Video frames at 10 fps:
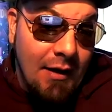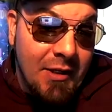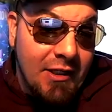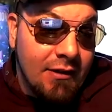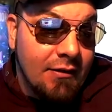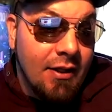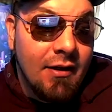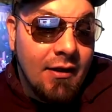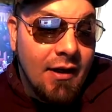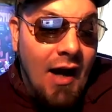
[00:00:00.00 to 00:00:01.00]
I mean,
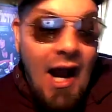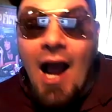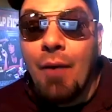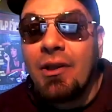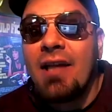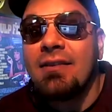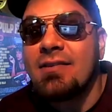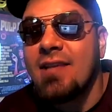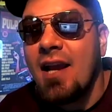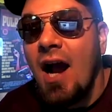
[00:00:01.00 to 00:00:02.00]
I would like
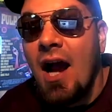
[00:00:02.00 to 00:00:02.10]
to say